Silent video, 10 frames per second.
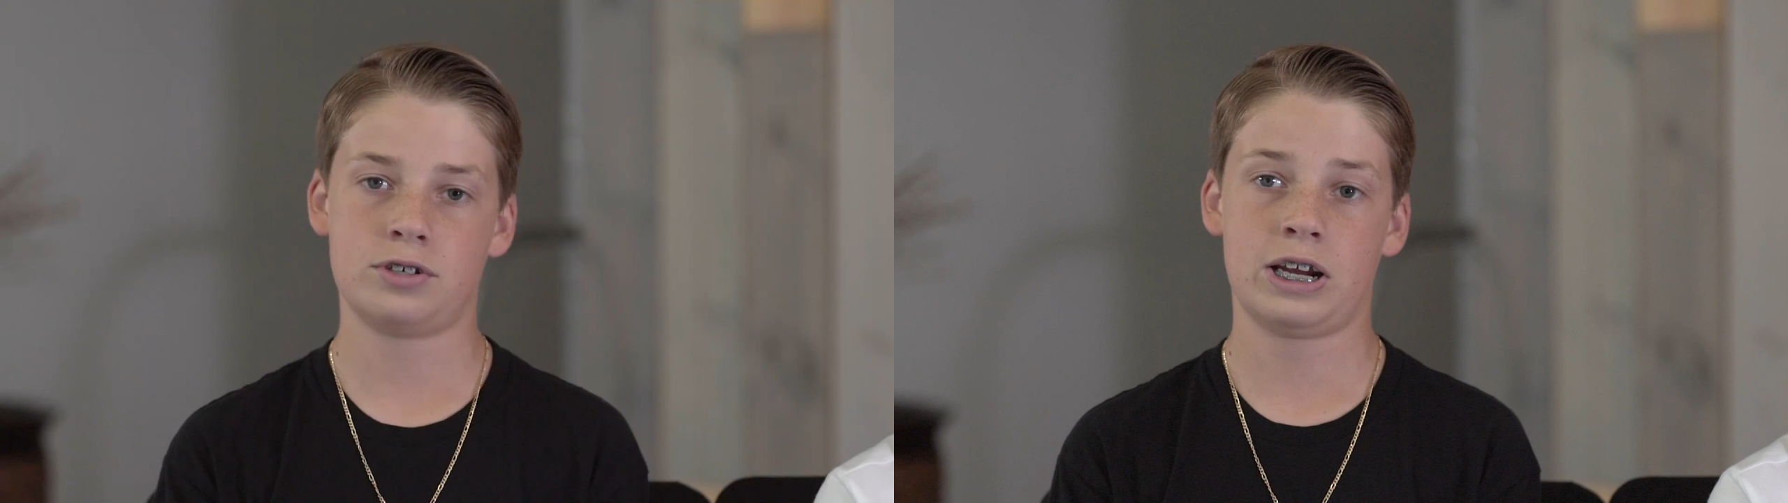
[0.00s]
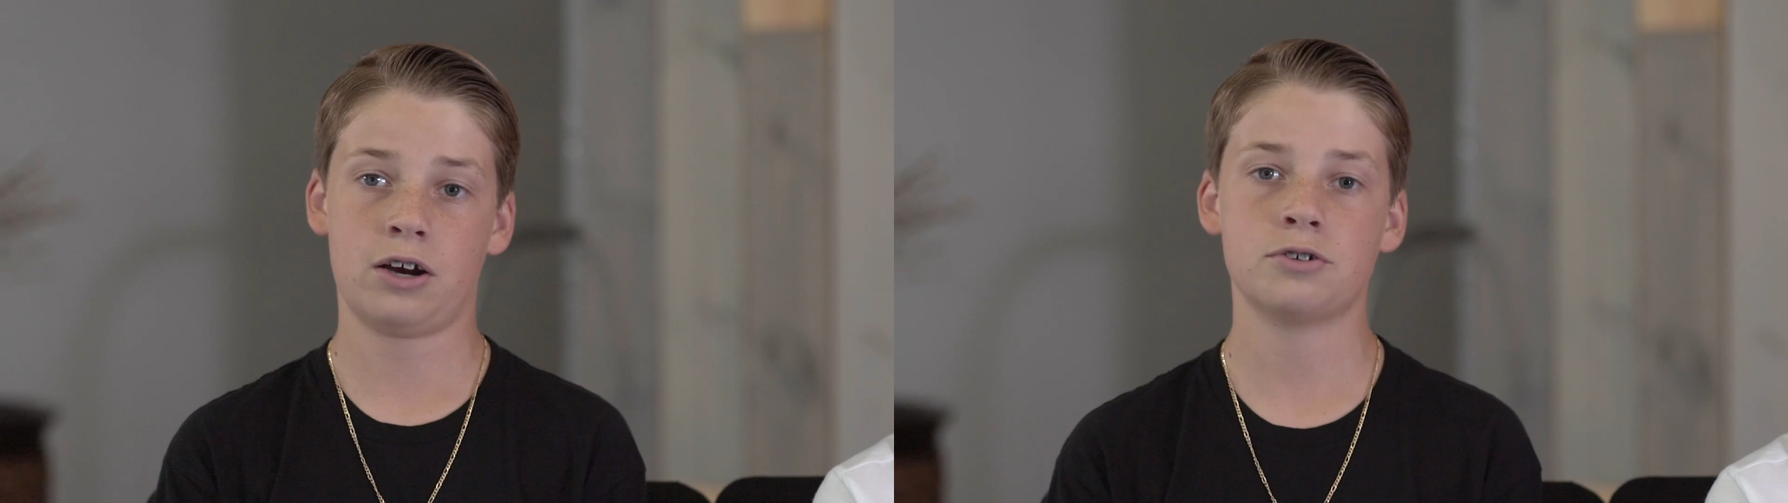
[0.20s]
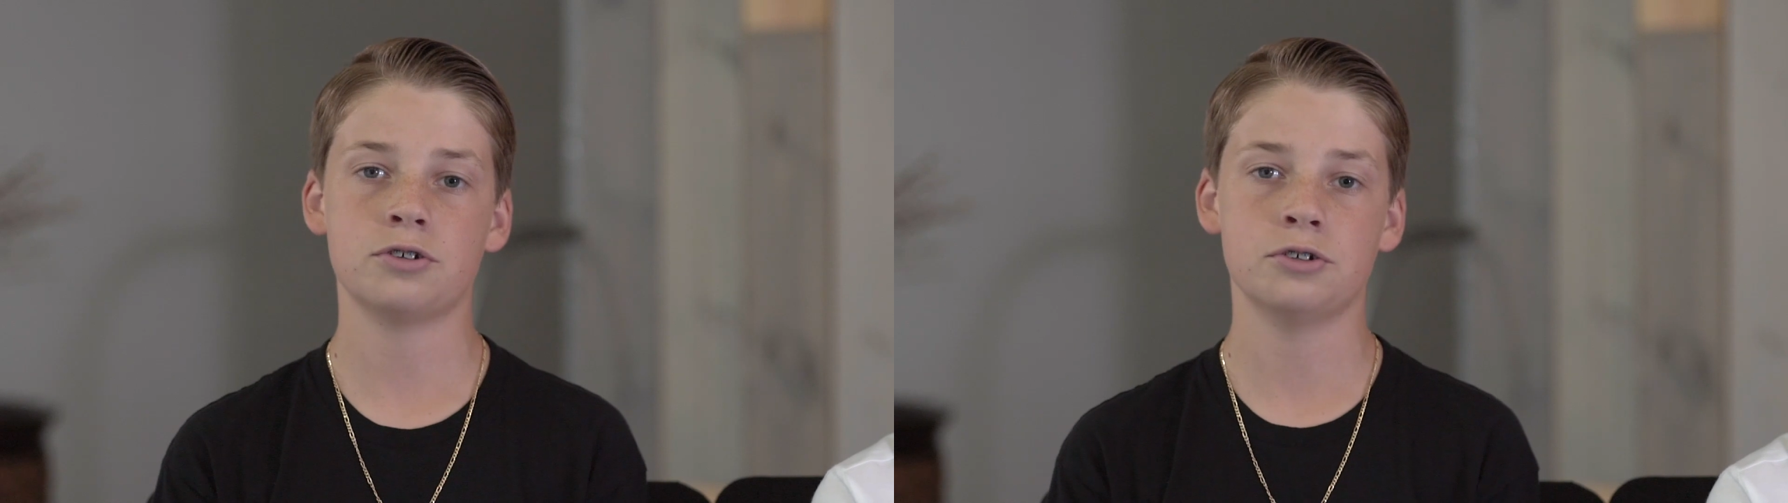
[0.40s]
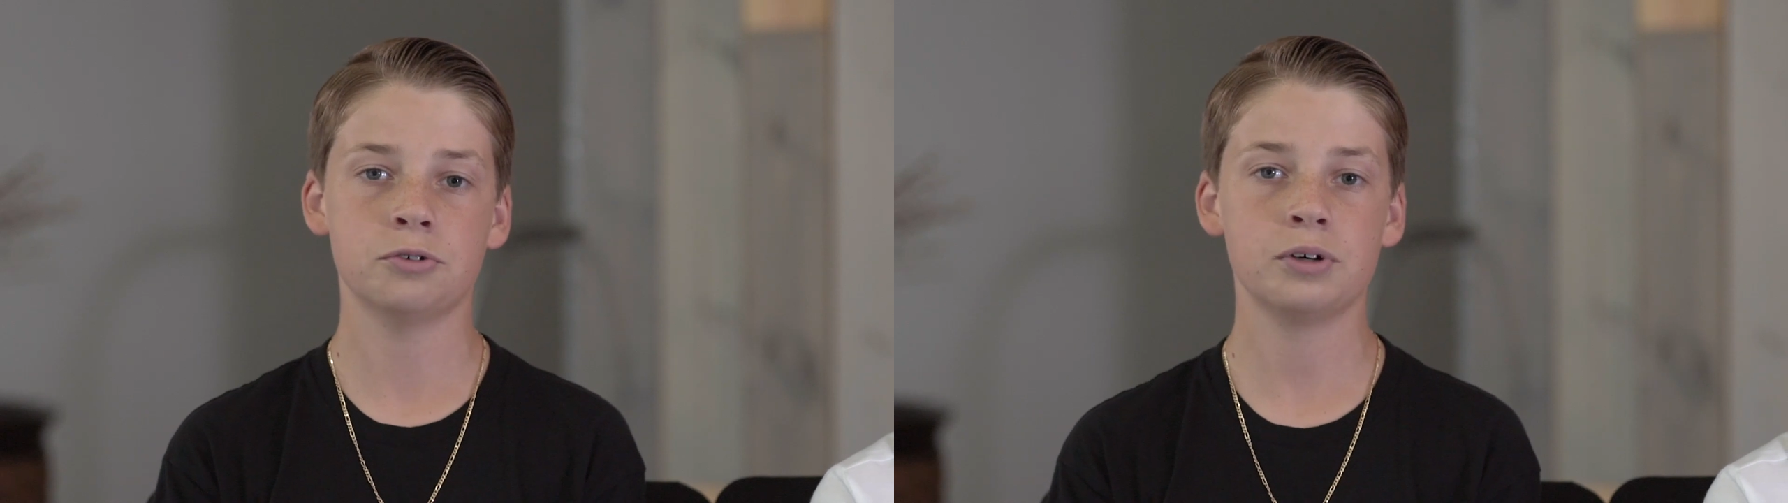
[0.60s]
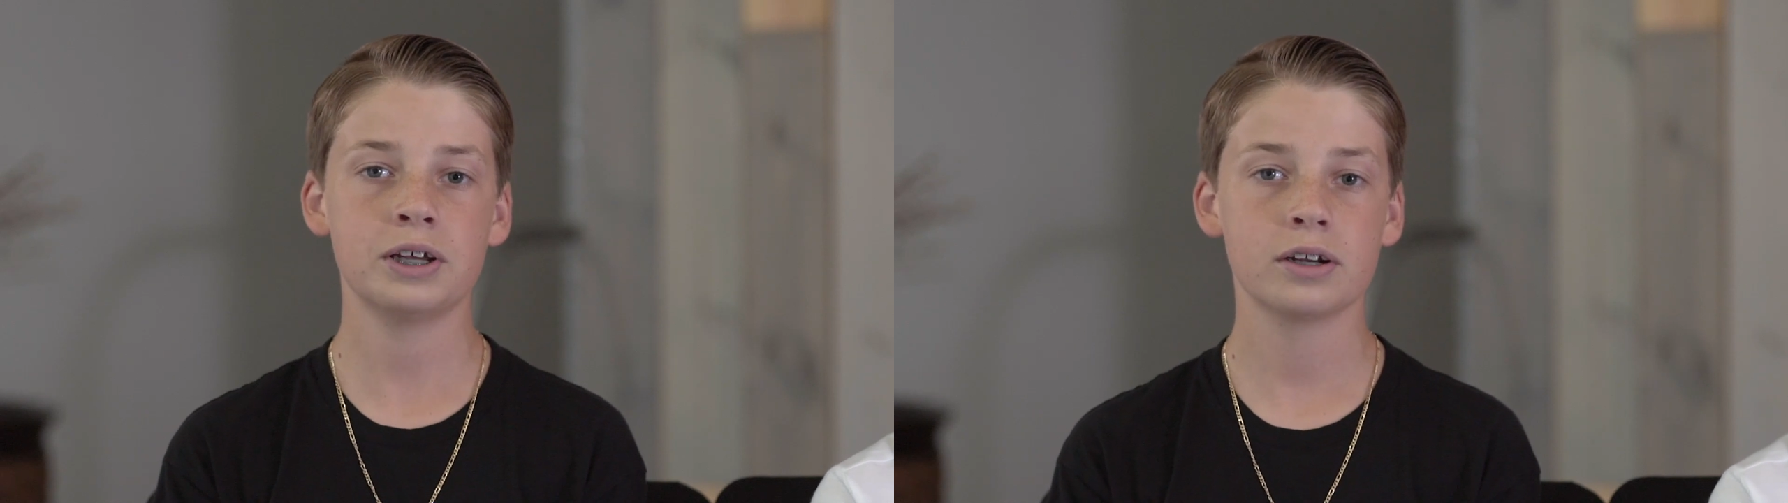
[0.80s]
scared to
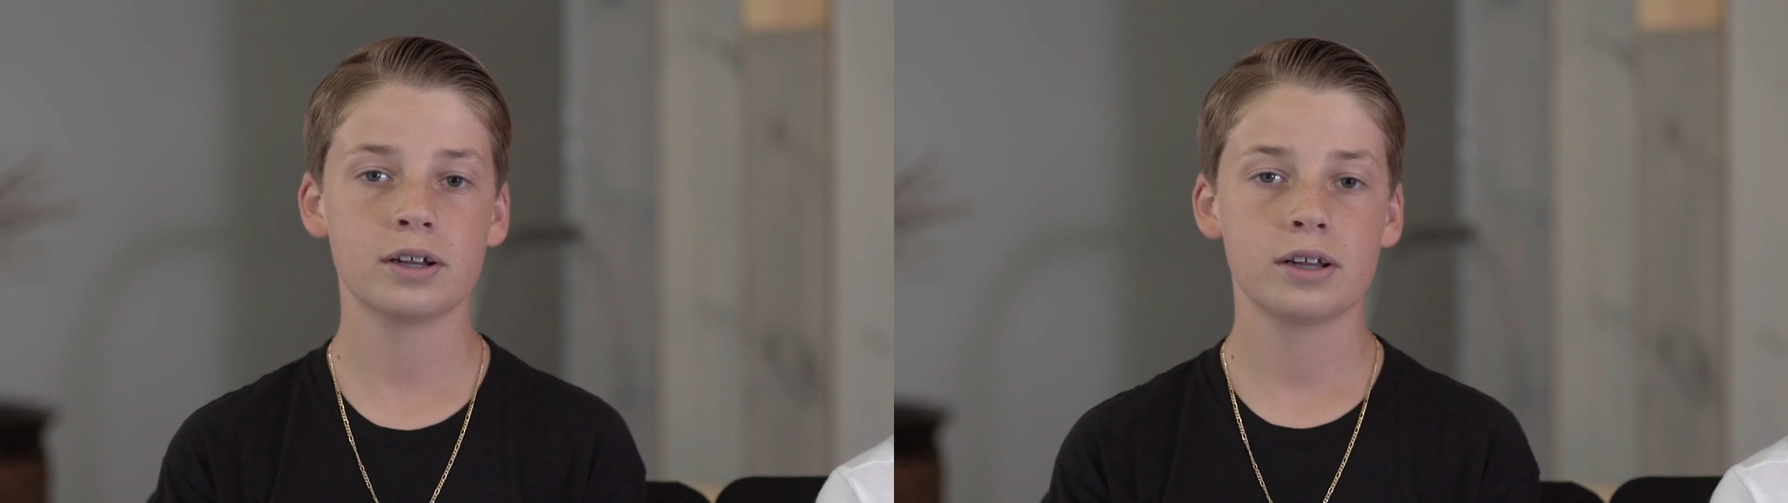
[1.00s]
do it,